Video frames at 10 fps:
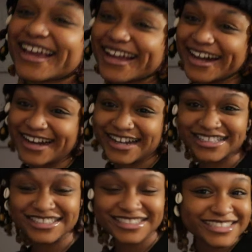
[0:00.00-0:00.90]
Hey
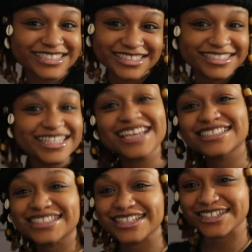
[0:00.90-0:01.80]
guys,
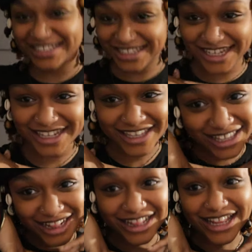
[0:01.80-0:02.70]
it's Thursday.
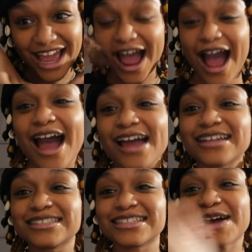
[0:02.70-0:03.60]

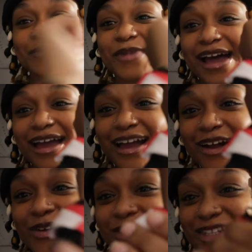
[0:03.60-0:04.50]
I just got back.
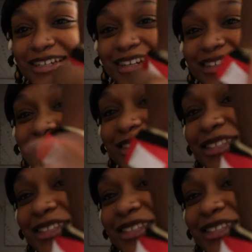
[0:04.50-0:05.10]
Oh, look, here's the